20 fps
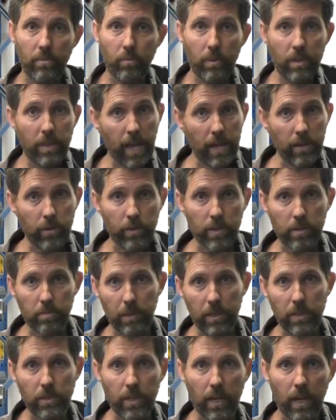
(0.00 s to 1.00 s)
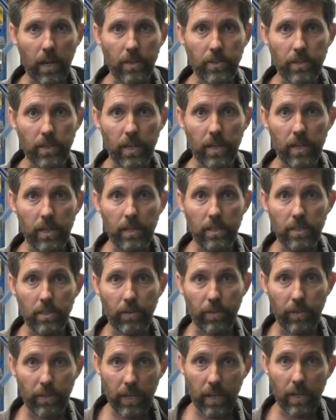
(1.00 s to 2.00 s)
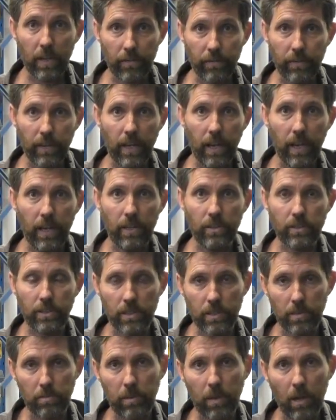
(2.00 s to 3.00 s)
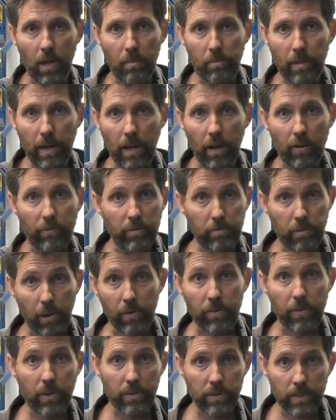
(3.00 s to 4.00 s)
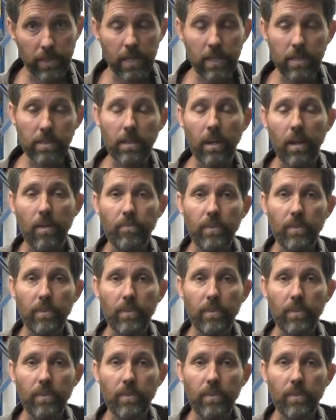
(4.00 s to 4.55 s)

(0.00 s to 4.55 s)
with that USB charger is of a thick enough gauge to supply power for both those things.